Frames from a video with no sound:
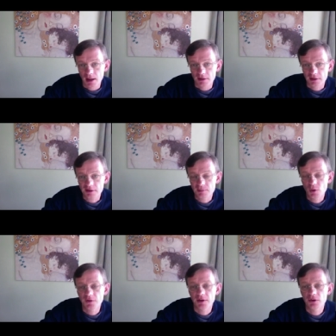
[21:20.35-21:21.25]
is
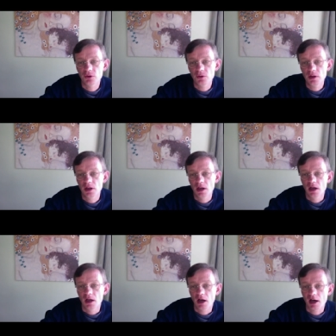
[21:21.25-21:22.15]
isomorphic to
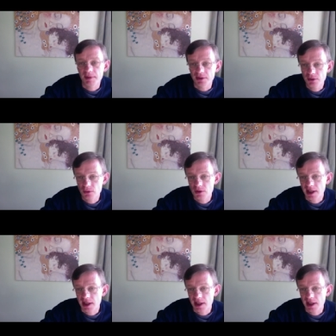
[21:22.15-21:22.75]
R P two